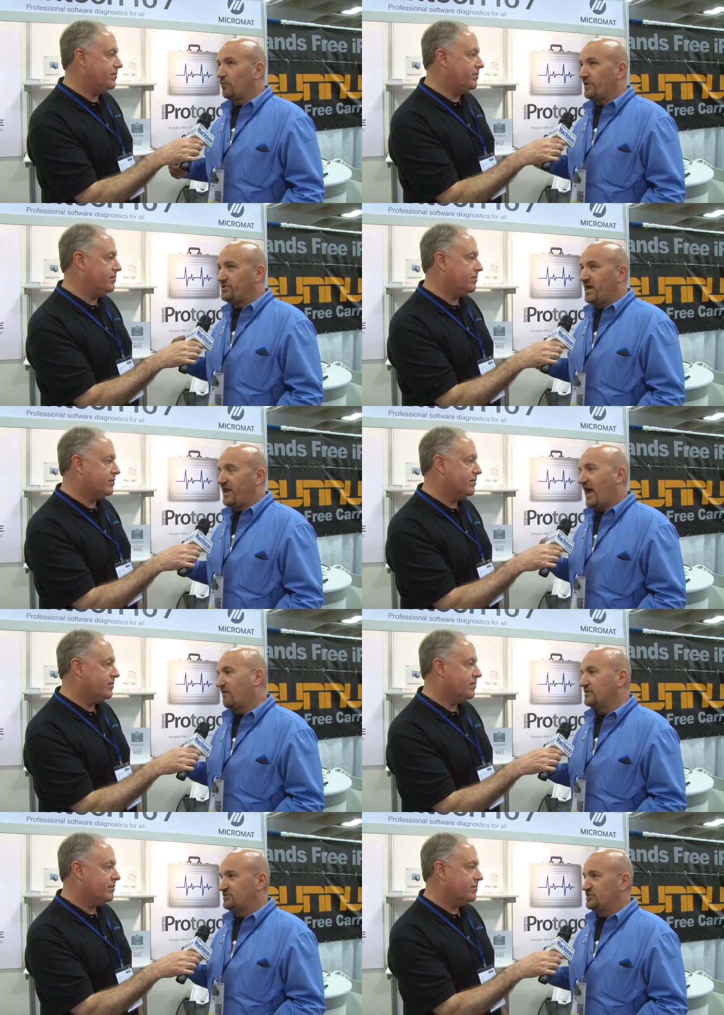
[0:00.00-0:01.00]
Speaker 1: that we get
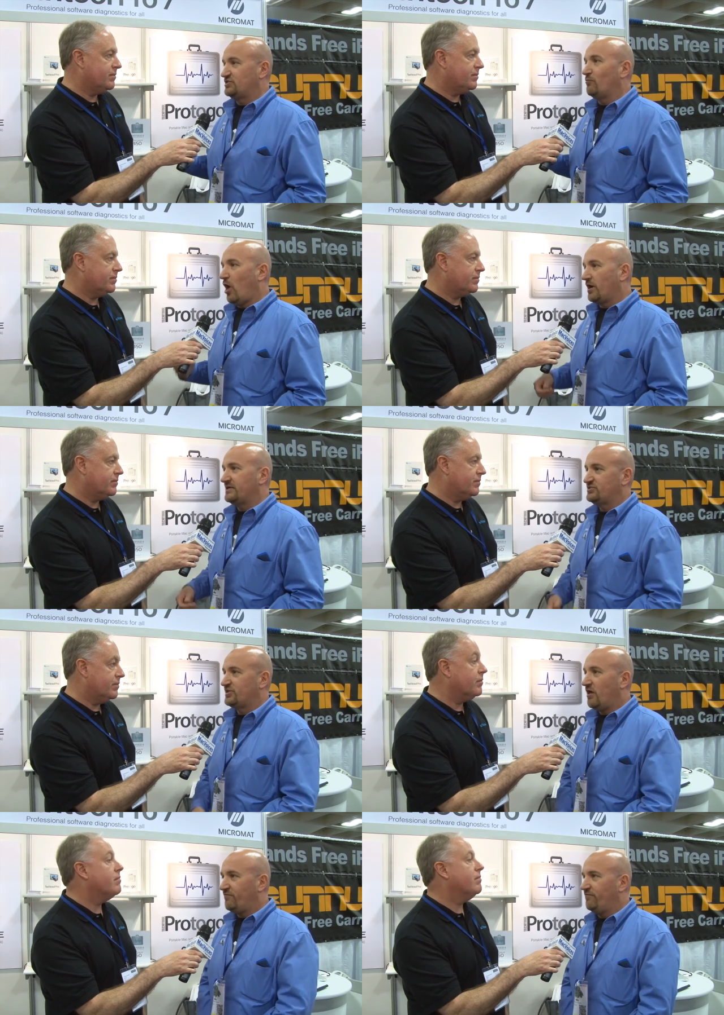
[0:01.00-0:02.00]
out of the system log
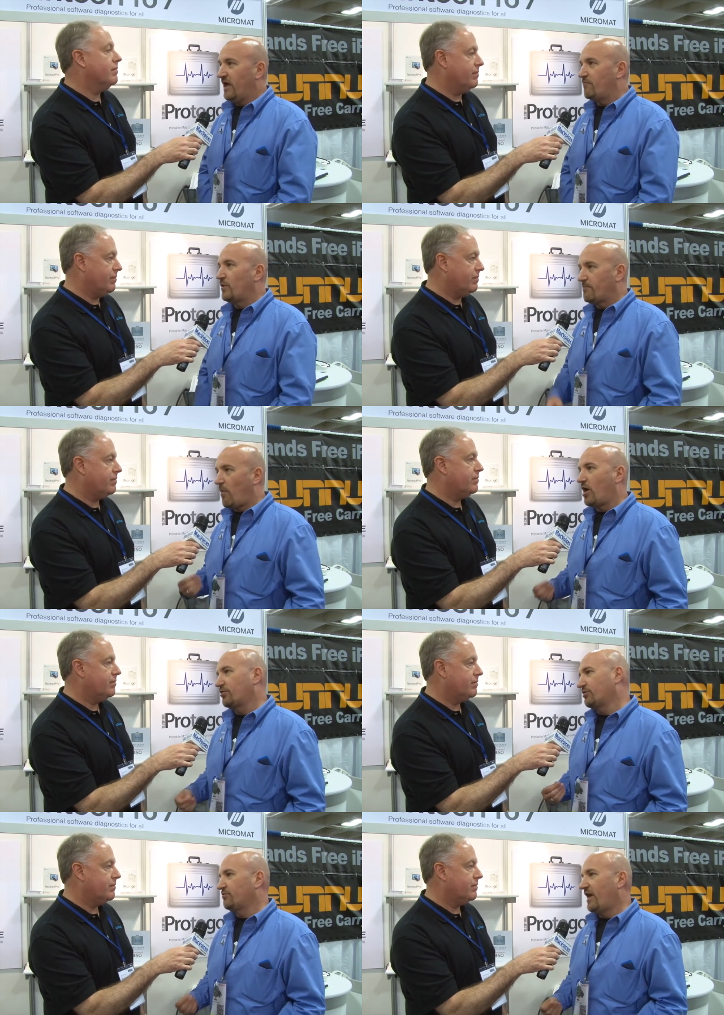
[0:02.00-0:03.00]
itself, and we
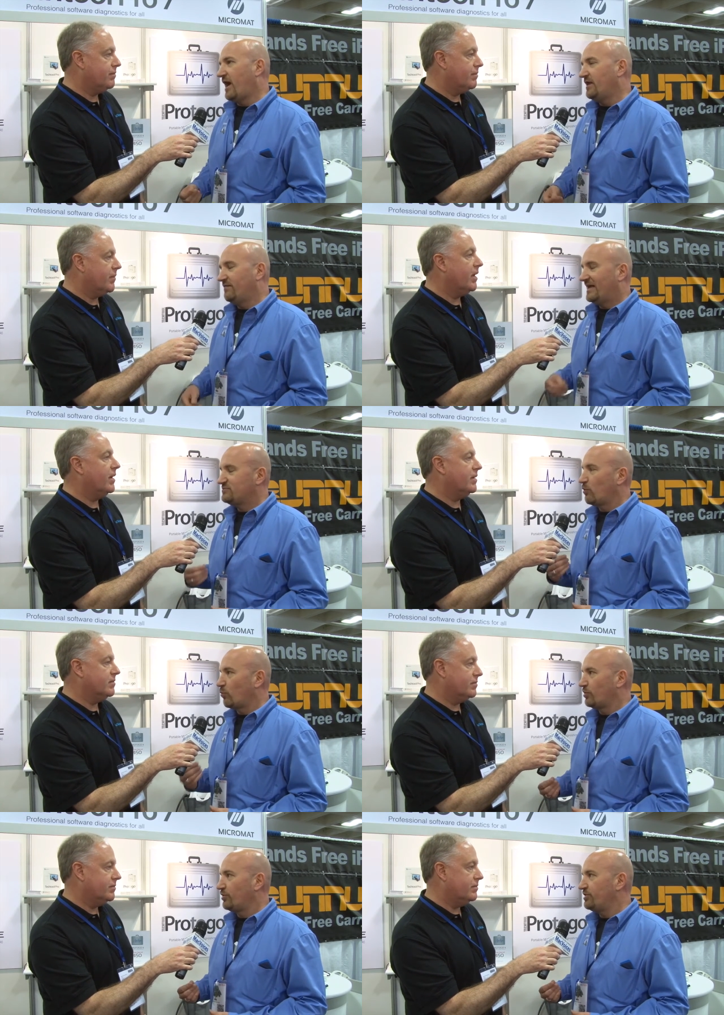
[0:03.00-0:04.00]
monitor that, and that's
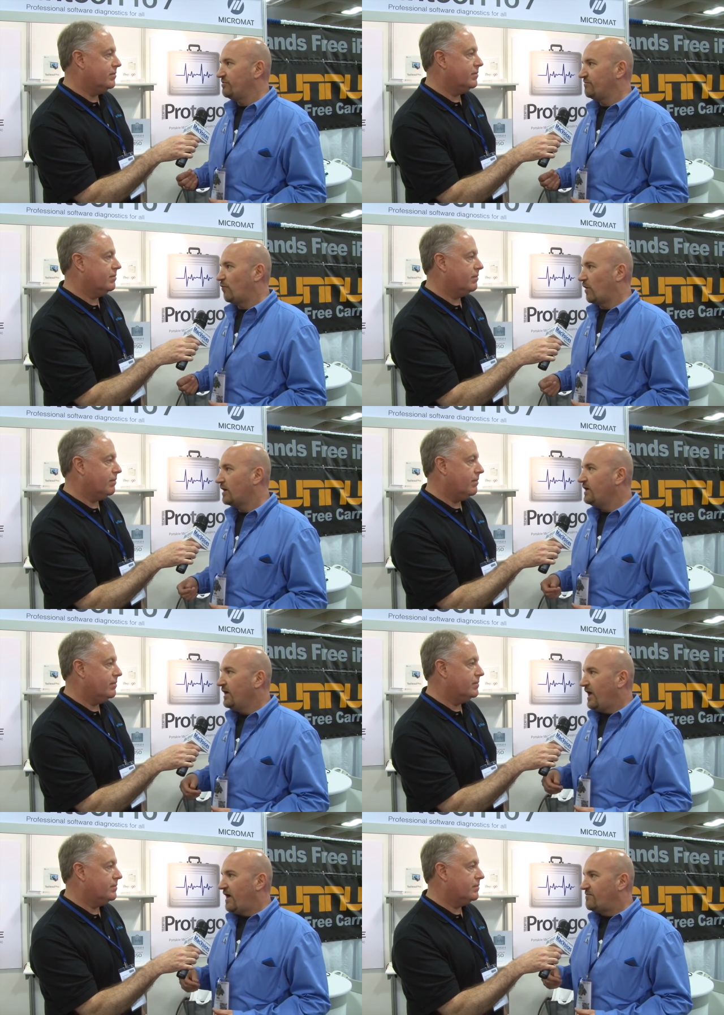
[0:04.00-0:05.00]
what we're looking for.
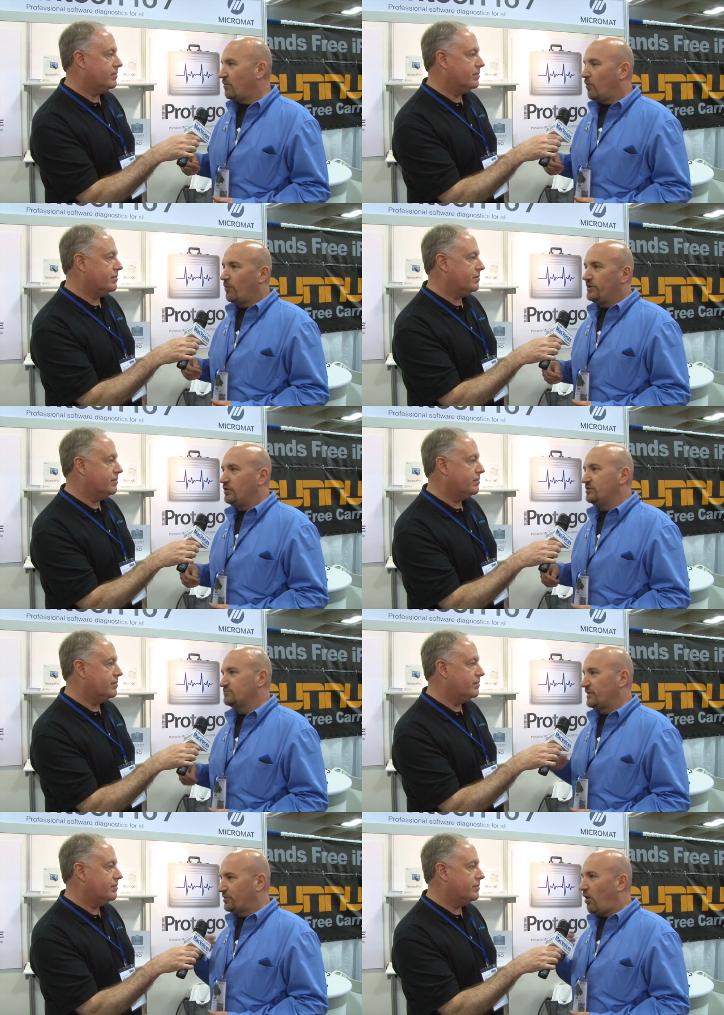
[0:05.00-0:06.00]
And then what we do
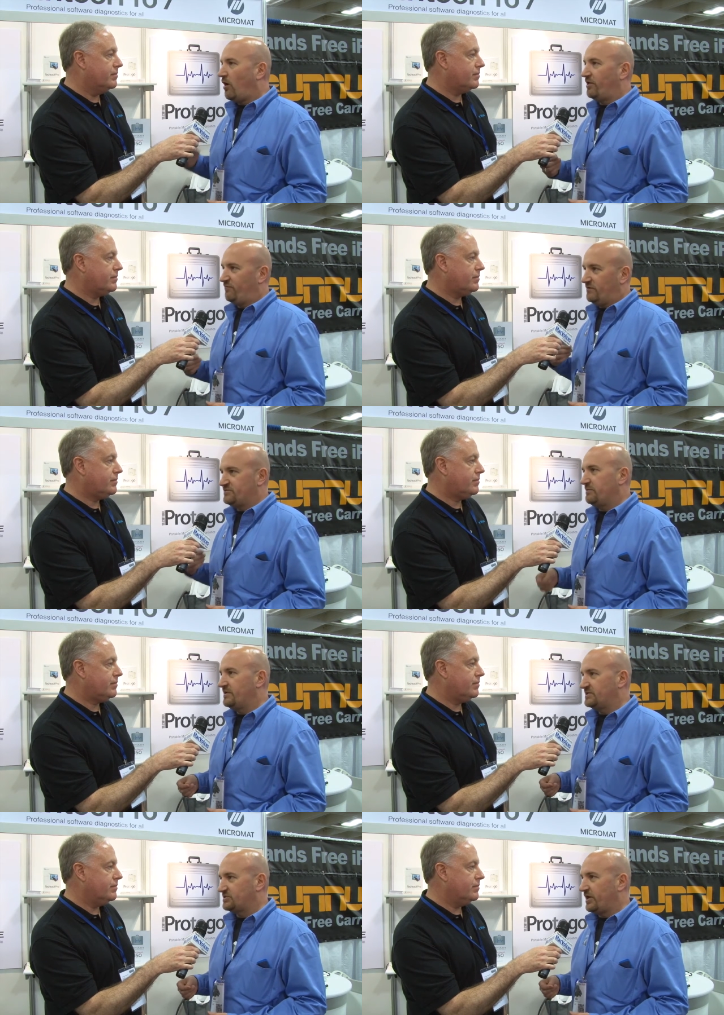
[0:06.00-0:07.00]
is we call it 15
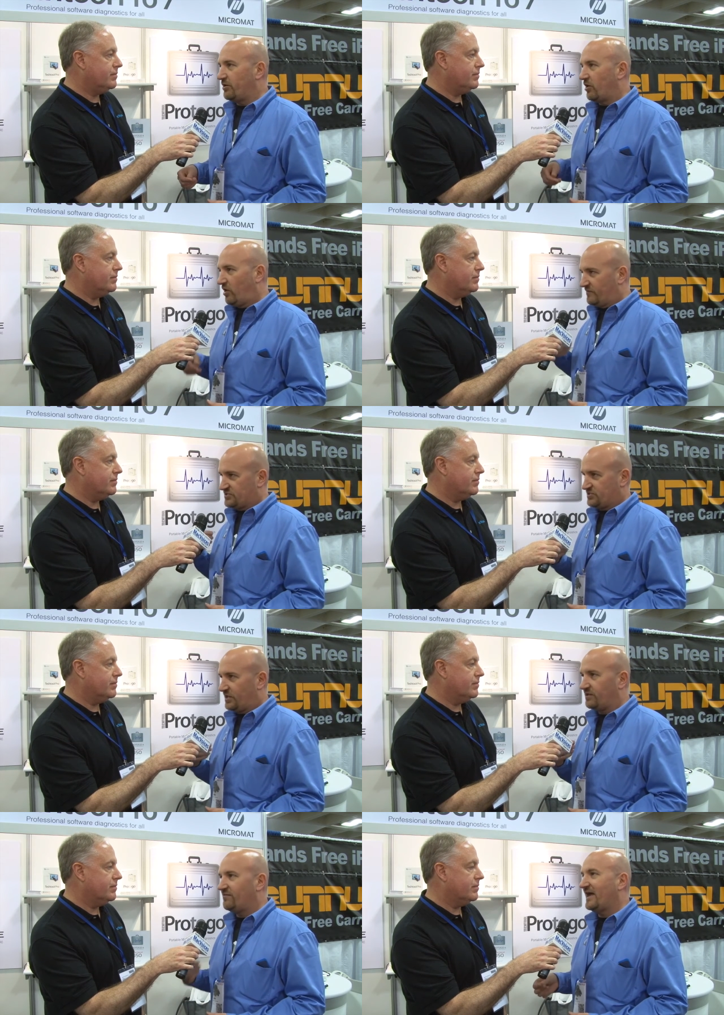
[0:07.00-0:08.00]
minutes later, and if it's
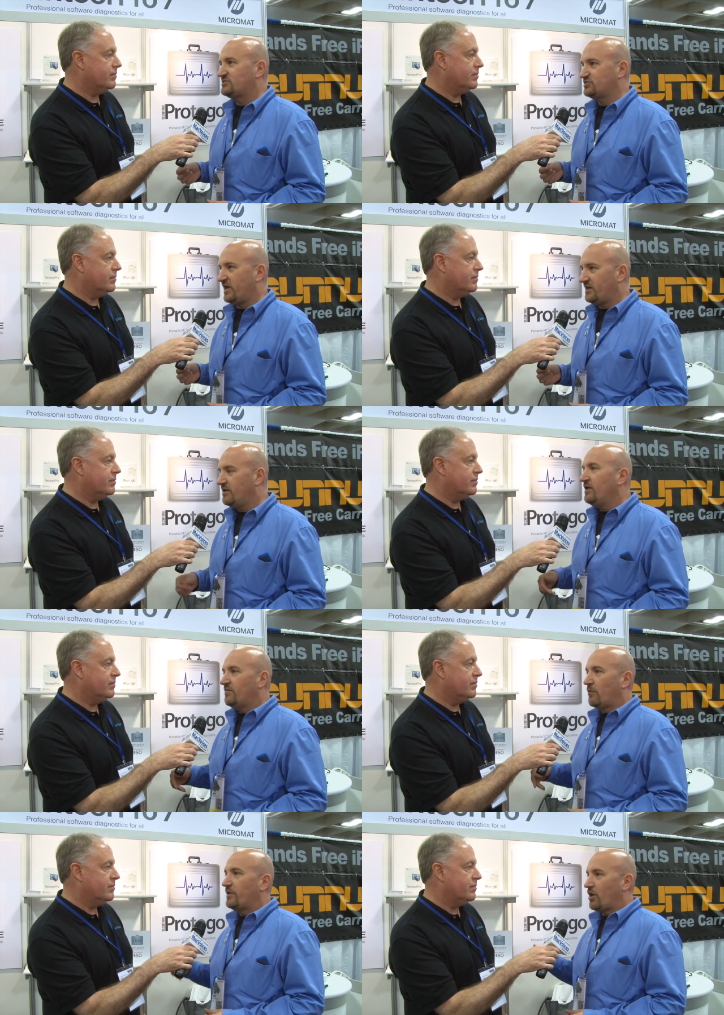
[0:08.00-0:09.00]
still in that state,
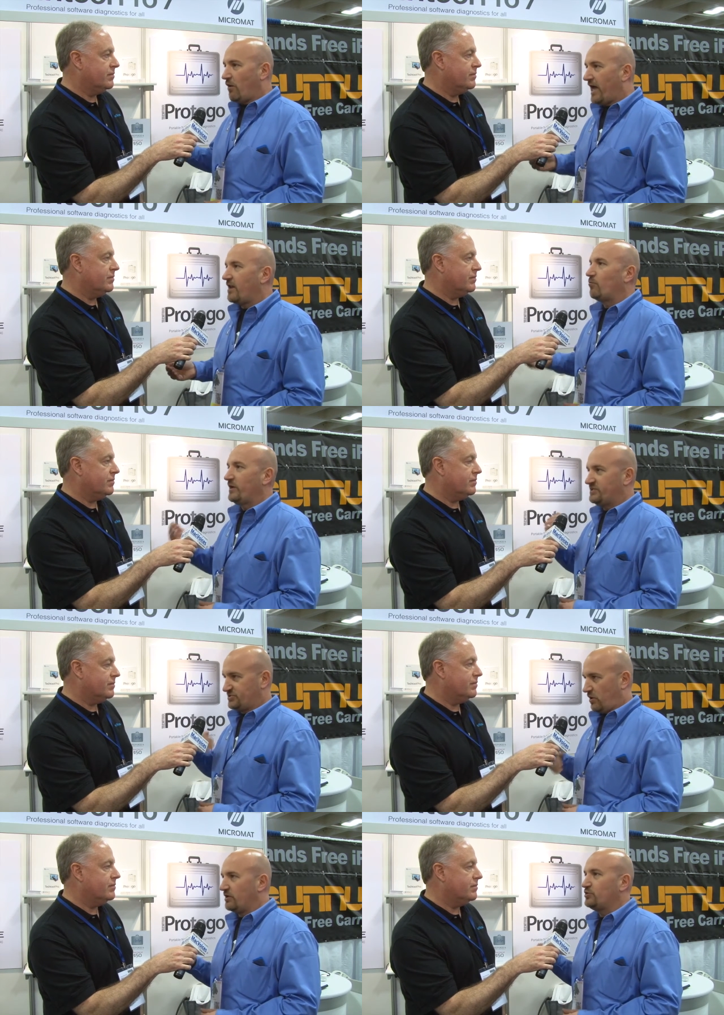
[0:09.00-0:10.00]
then we go ahead and we
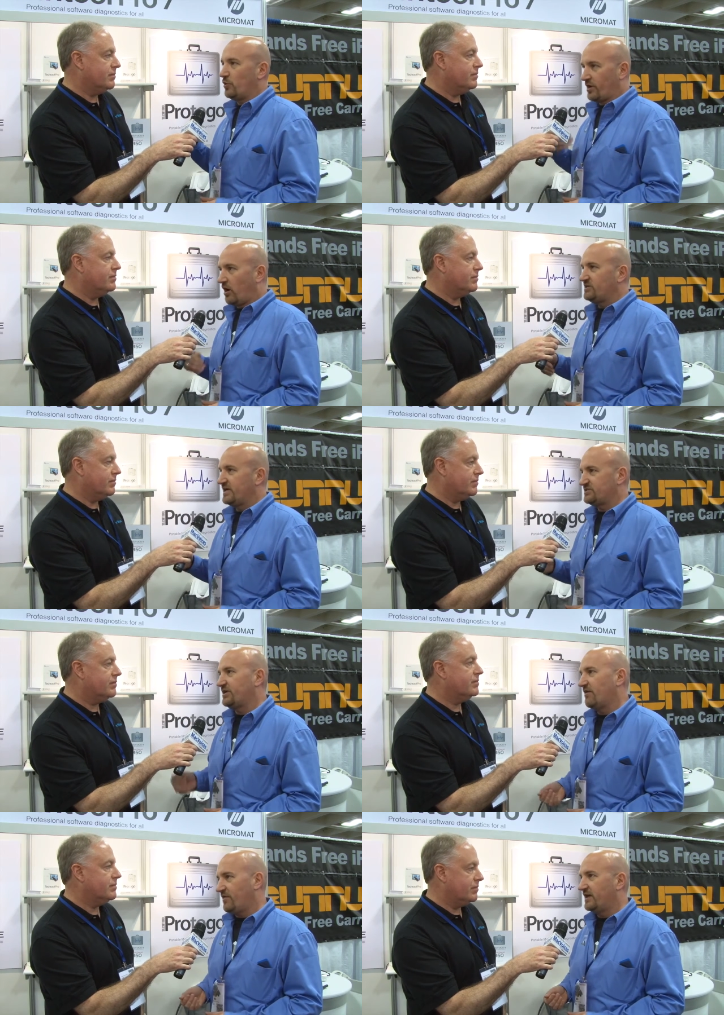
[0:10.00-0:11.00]
start doing our
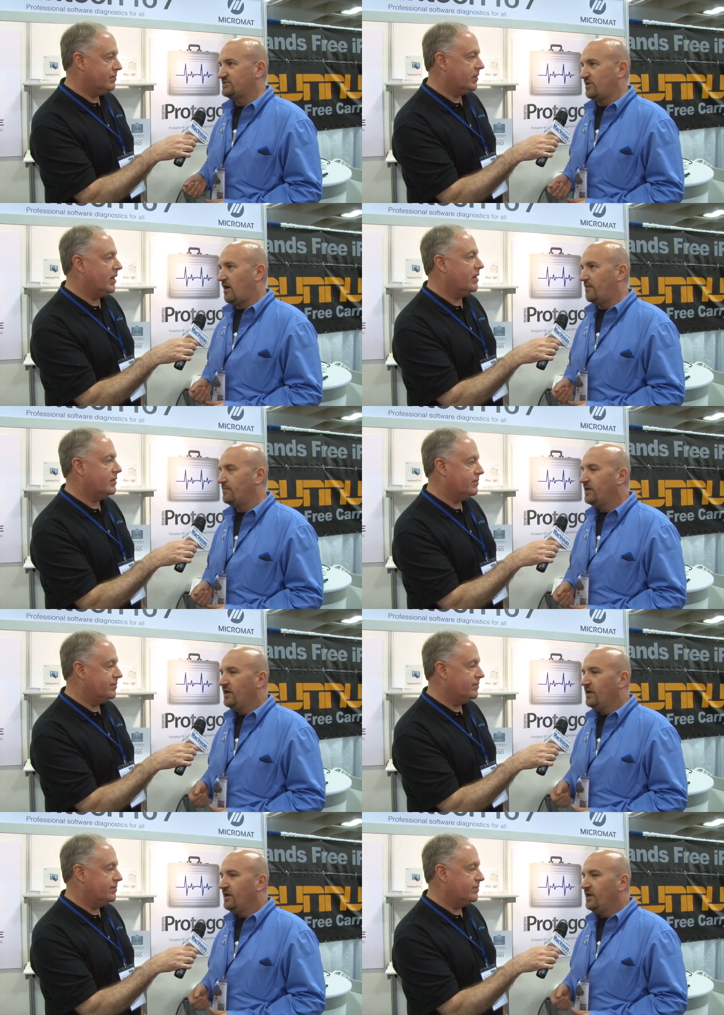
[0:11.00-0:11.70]
testing at that time.